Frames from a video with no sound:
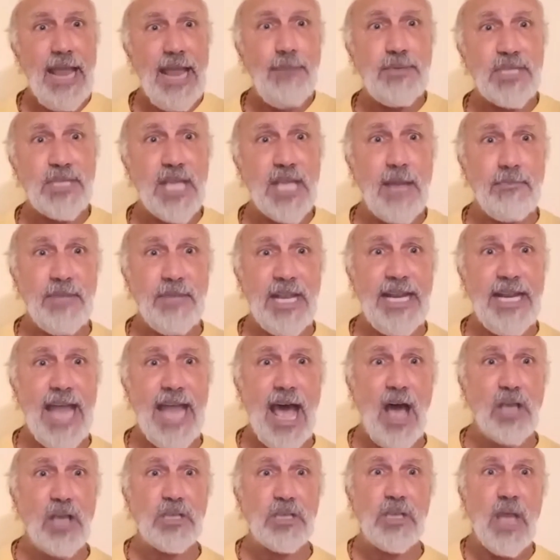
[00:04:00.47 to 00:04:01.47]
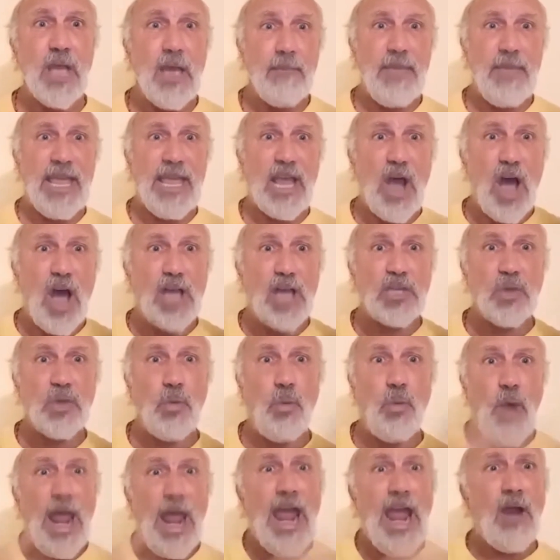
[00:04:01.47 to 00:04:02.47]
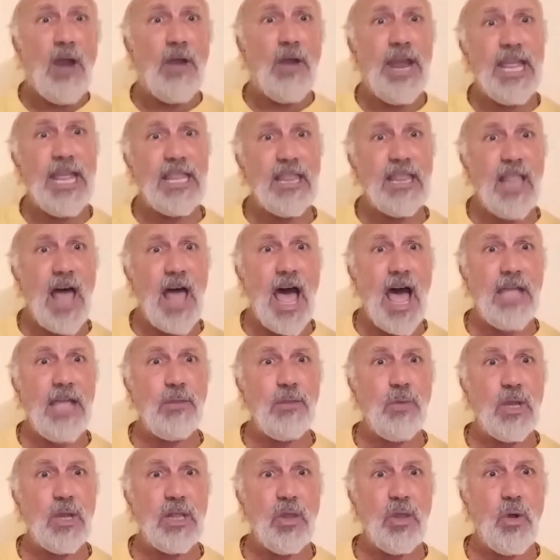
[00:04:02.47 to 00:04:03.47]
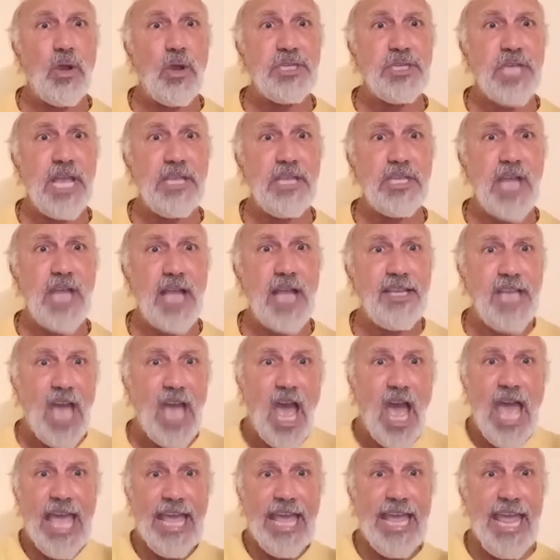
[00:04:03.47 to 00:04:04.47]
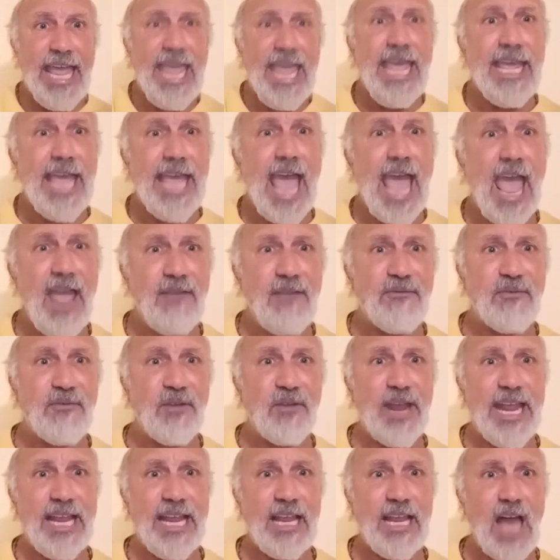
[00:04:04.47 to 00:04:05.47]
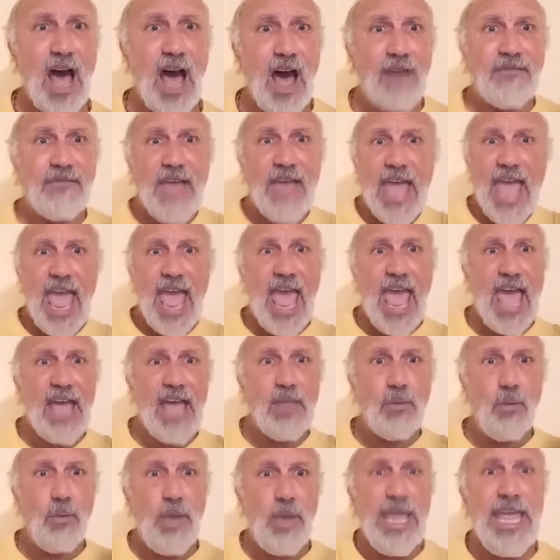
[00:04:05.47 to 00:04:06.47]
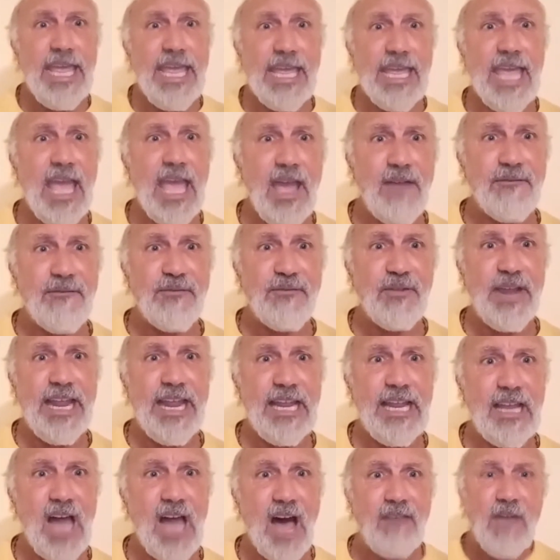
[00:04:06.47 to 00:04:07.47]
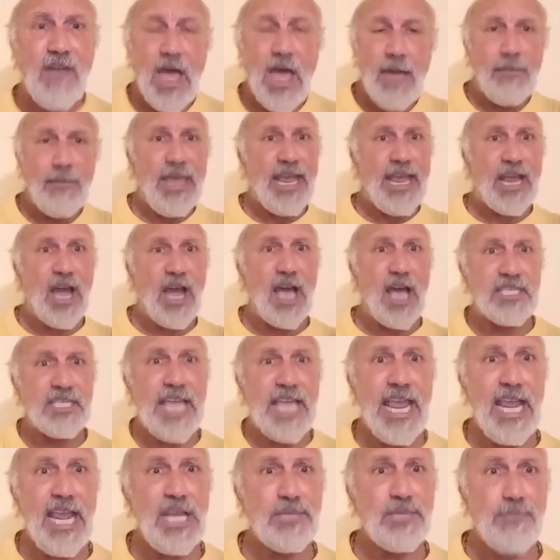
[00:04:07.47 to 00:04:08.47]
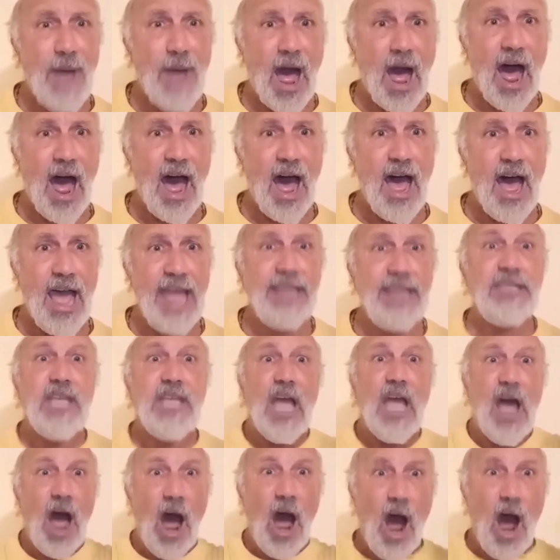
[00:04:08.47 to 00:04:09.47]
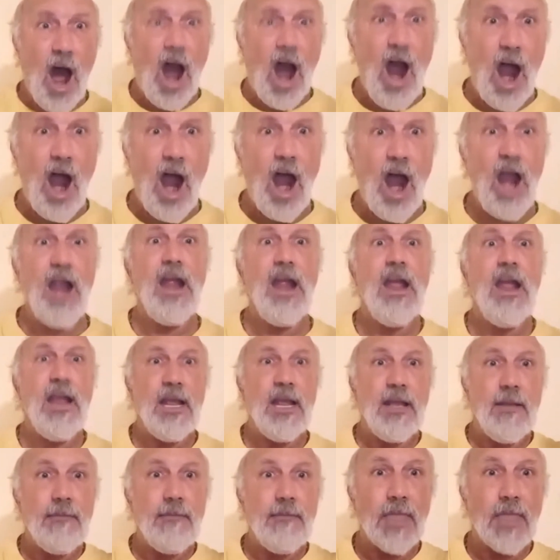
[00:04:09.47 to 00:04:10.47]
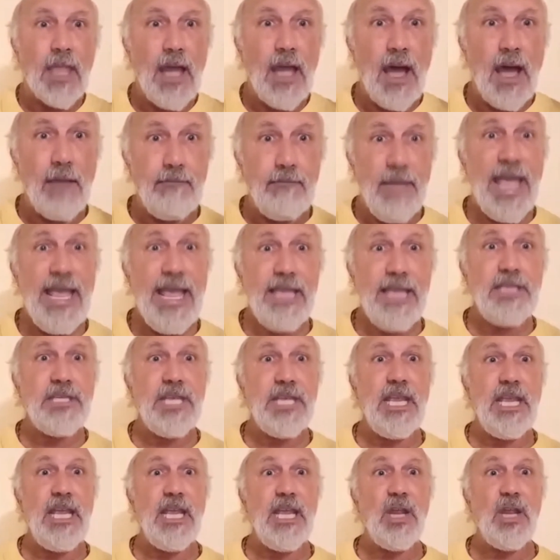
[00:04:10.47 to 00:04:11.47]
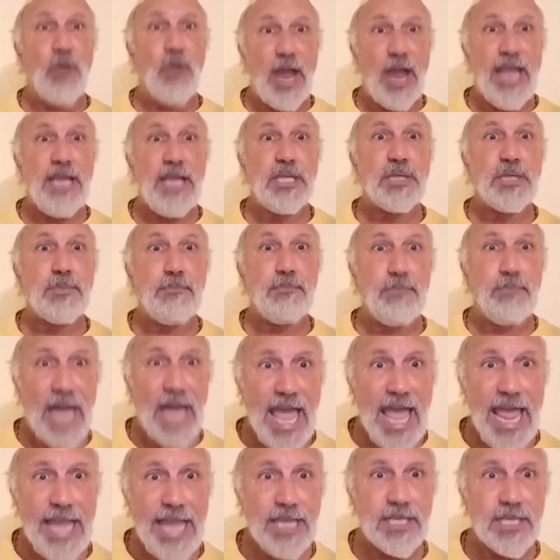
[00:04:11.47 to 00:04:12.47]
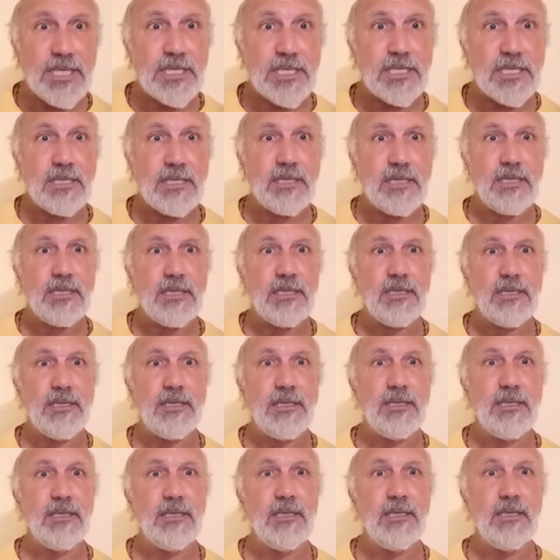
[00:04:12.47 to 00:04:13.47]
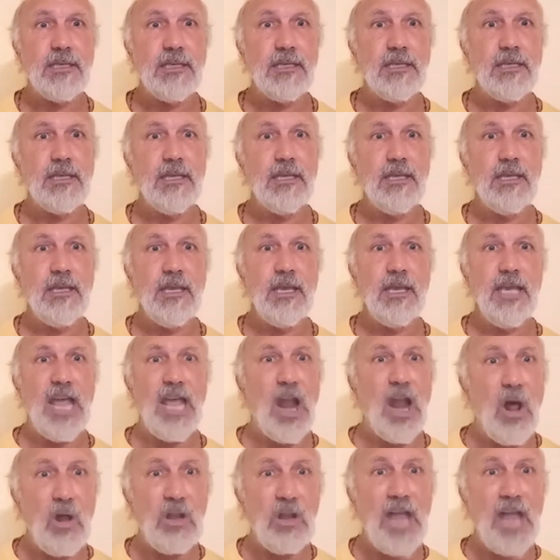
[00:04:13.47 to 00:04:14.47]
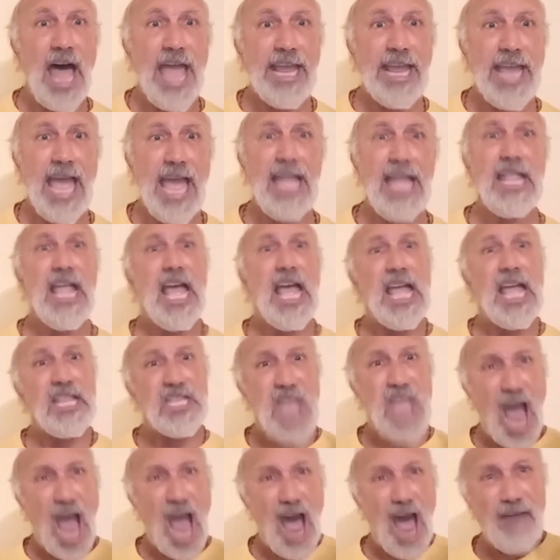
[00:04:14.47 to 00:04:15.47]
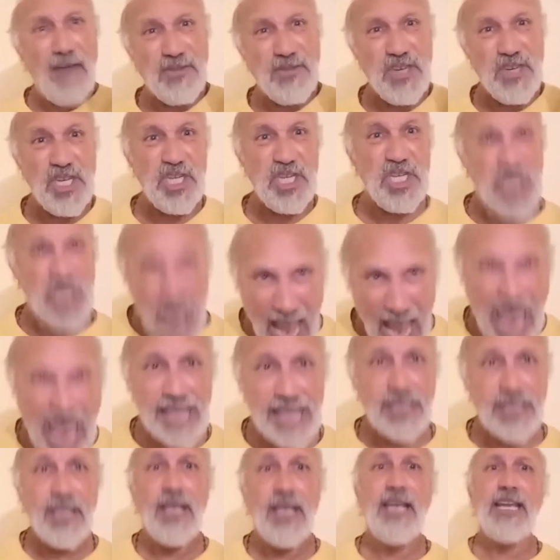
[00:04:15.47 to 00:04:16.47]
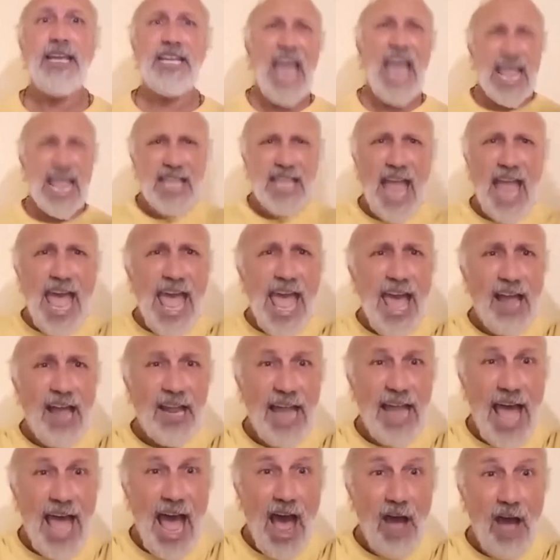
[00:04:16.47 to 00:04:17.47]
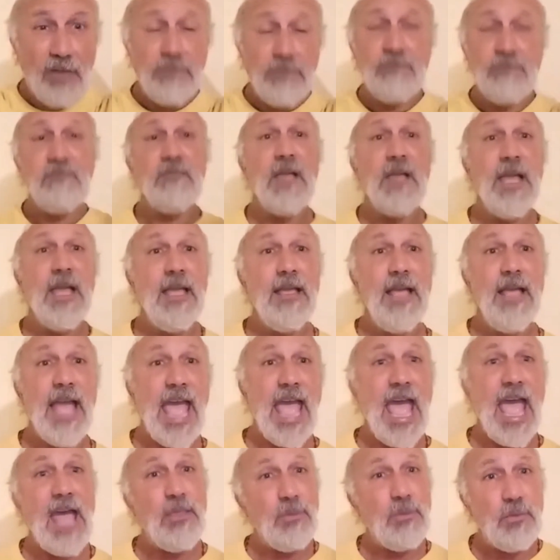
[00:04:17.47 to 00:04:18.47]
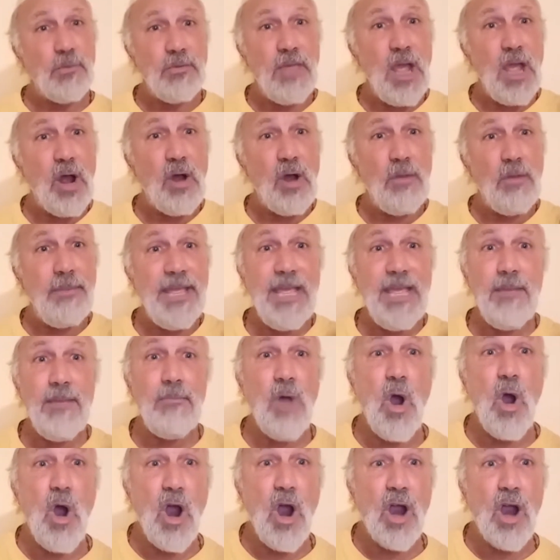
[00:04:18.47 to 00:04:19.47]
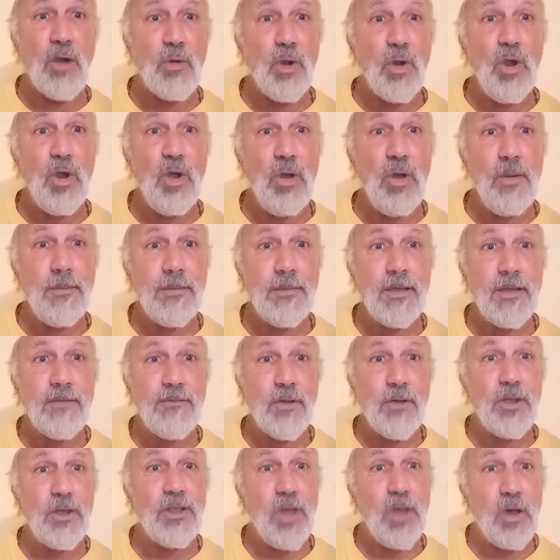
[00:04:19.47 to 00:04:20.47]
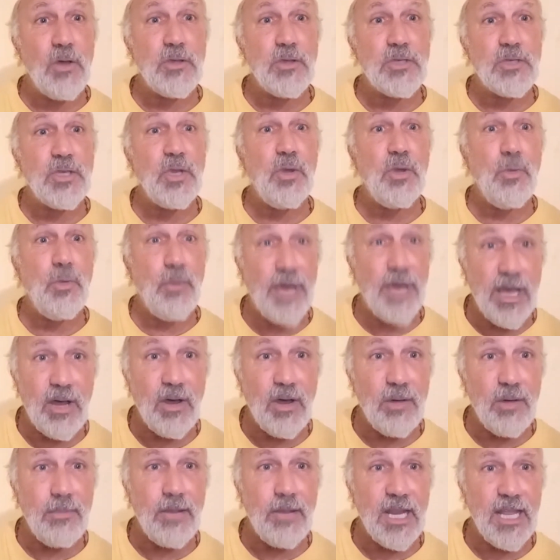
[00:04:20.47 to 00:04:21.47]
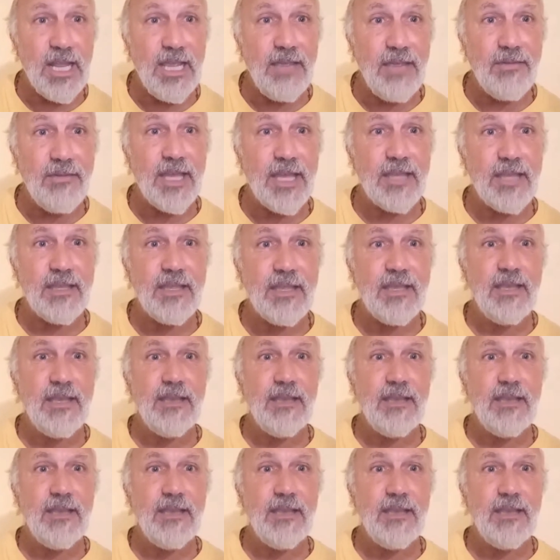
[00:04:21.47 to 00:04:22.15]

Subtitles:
something else, because we're in line with Lord Chaitanya. He gave free love and we give free love because he's behind our amazing grace place. You don't like it? Tough shit! Get the hell out! And there'll be more room for those who will believe it.